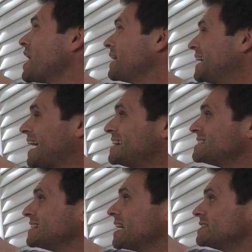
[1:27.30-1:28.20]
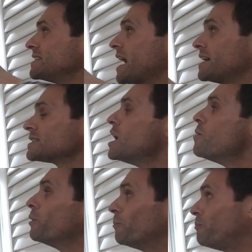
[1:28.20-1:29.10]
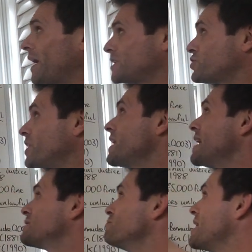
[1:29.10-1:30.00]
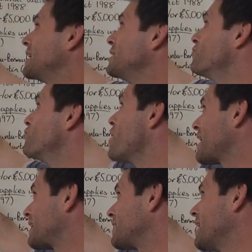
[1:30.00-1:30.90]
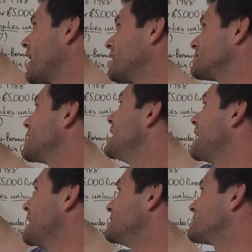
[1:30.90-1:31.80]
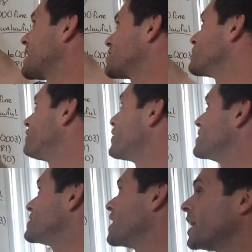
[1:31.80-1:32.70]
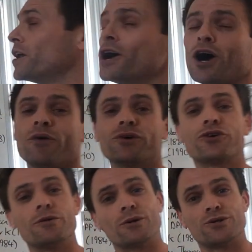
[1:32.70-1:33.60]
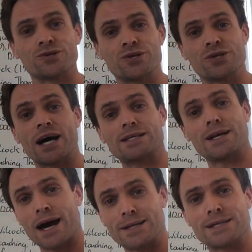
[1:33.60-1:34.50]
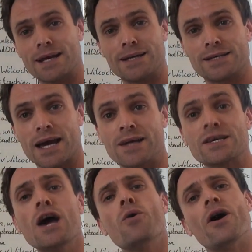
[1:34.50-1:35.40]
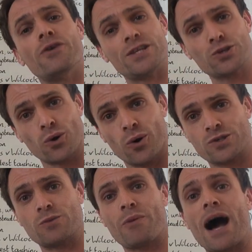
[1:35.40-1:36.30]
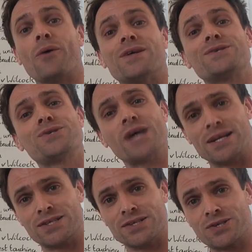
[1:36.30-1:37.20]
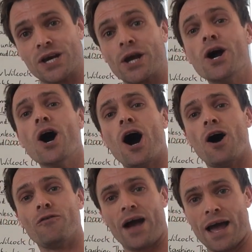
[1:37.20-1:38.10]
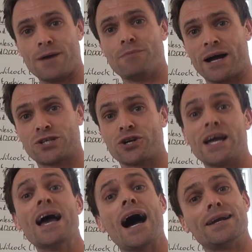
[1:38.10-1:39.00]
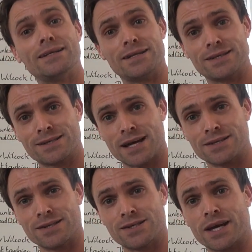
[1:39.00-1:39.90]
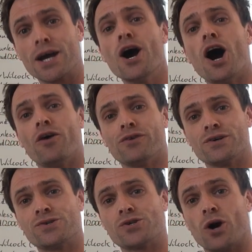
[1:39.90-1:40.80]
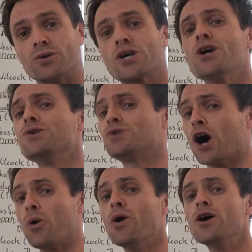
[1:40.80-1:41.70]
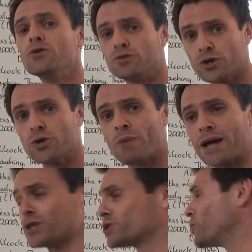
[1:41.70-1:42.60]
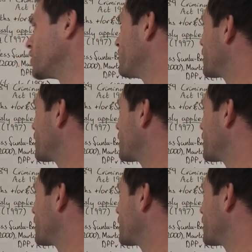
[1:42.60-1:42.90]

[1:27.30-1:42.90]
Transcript: Act 1988, but battery is merely recognised in section 39 of the Criminal Justice Act 1988, where it talks about the sentencing of a battery and indeed the sentencing of an assault. So do make sure you